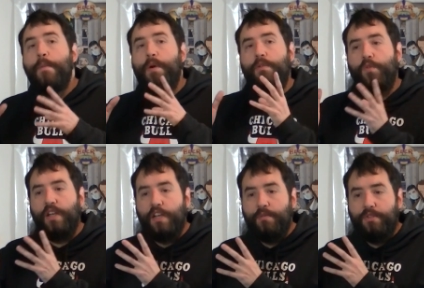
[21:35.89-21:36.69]
But when
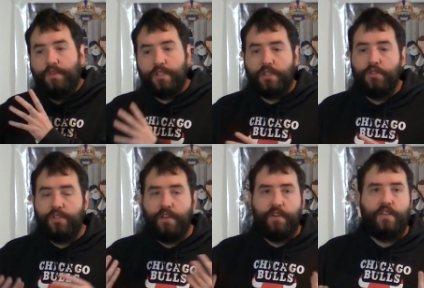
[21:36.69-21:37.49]
it comes to
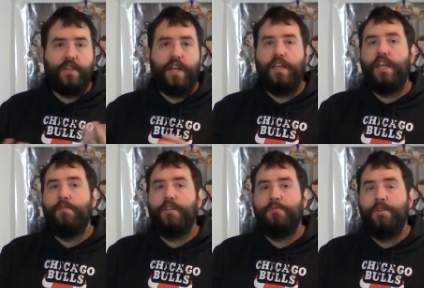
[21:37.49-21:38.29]
exclusive, exciting
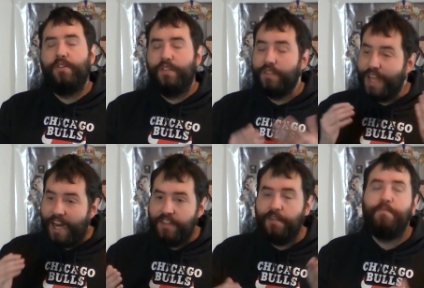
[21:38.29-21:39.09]
gaming experiences,
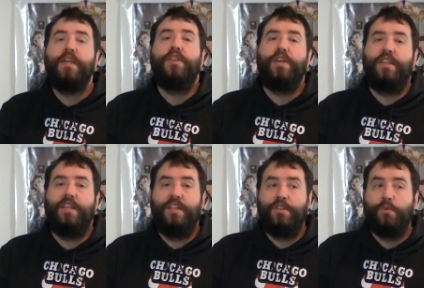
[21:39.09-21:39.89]
that is the big thing they
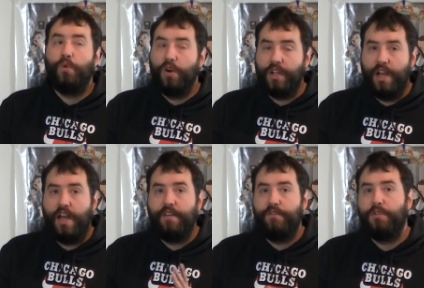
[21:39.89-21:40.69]
need to work
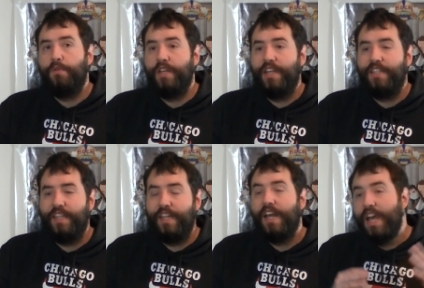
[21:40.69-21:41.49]
on for
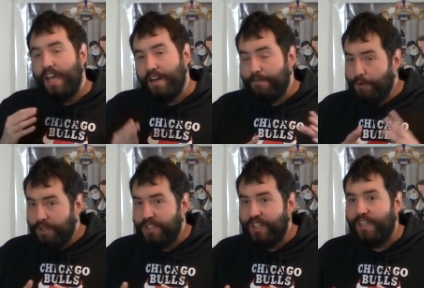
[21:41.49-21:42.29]
2018. And
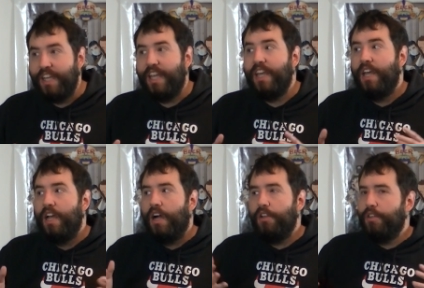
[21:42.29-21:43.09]
unfortunately,
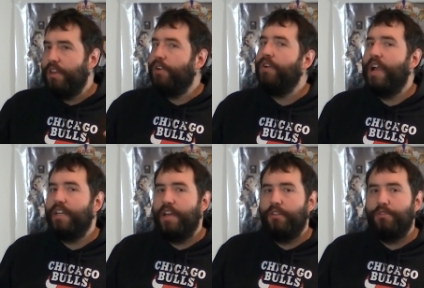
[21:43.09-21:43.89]
other than
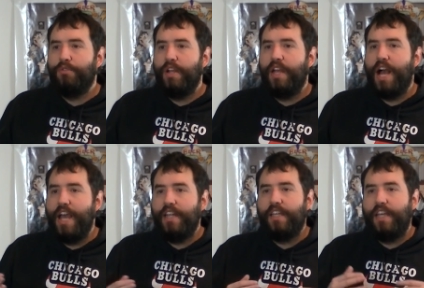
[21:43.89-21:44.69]
Crackdown 3, I